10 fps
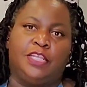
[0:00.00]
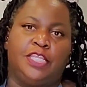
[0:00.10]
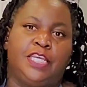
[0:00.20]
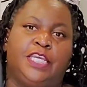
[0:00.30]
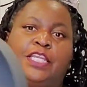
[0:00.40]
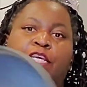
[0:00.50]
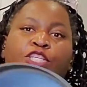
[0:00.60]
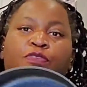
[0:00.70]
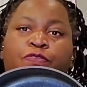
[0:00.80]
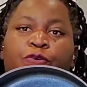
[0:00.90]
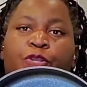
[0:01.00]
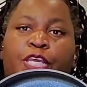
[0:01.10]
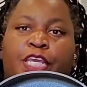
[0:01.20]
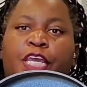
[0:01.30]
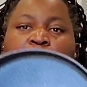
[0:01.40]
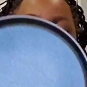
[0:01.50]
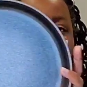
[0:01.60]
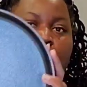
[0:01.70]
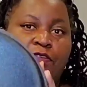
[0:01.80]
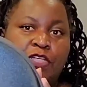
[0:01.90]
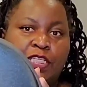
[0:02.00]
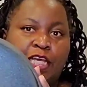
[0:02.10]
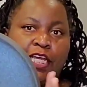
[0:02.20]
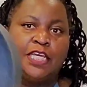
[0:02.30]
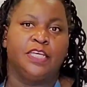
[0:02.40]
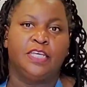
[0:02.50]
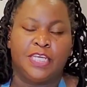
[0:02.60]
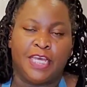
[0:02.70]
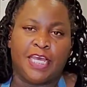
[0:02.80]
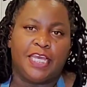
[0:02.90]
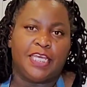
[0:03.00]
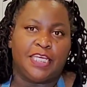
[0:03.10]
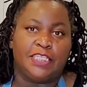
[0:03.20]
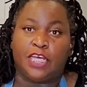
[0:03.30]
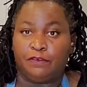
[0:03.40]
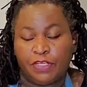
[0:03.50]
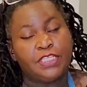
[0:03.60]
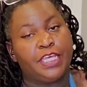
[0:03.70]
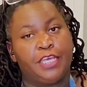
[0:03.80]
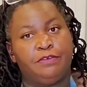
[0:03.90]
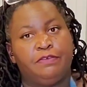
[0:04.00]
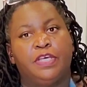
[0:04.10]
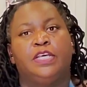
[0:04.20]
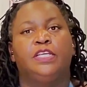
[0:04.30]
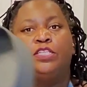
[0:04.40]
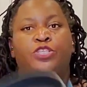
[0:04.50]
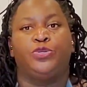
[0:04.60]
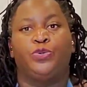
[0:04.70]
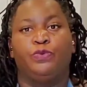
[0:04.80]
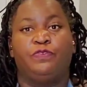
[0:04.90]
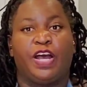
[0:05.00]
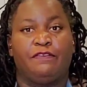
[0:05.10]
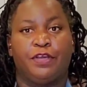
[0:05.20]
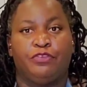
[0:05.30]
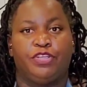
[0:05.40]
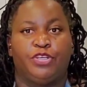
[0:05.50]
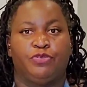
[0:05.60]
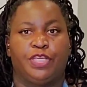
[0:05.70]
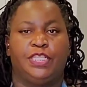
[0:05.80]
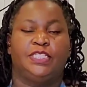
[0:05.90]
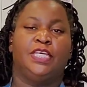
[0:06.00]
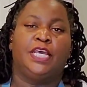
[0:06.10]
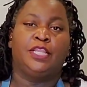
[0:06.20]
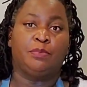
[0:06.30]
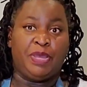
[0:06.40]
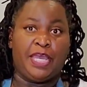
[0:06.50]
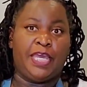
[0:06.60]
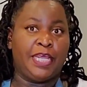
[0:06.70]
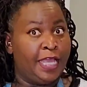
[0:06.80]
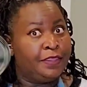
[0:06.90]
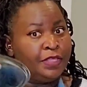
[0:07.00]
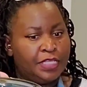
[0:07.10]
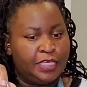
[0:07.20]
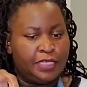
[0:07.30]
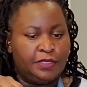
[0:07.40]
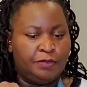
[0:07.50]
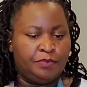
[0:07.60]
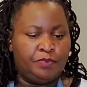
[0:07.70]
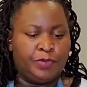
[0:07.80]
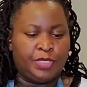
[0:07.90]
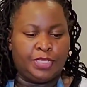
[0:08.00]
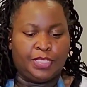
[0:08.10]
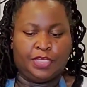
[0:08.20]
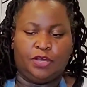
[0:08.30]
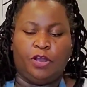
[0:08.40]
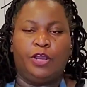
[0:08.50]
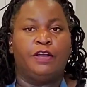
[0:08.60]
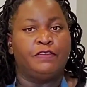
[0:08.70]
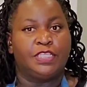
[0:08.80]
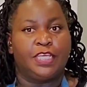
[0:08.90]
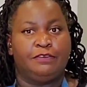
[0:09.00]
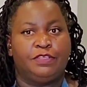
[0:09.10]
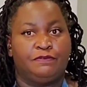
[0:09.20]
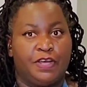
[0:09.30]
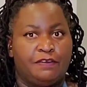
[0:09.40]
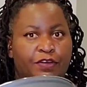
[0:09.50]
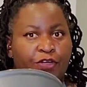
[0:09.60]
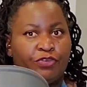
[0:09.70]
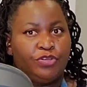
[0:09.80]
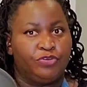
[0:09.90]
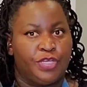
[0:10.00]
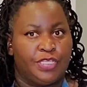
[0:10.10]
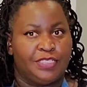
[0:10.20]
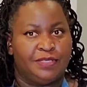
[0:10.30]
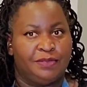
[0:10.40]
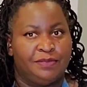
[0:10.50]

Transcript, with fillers: The Ninja Foodi Never Stick is oven safe to 500 degrees. The pan and the lid are oven safe to 500 degrees.